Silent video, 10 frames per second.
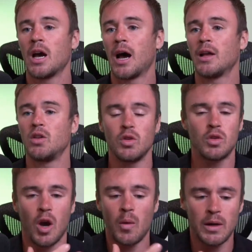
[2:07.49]
Uh, you
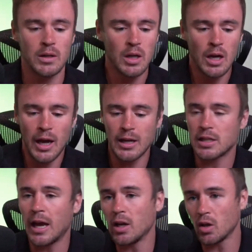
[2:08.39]
go and uh,
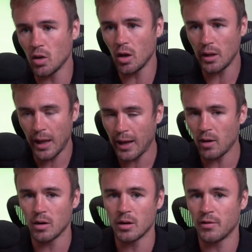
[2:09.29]
take a girl out
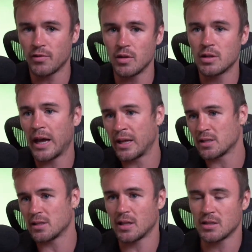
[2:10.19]
on a few
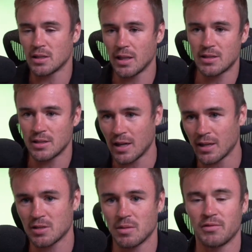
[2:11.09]
dates and then she lets you
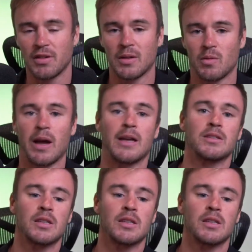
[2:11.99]
touch her in fun ways.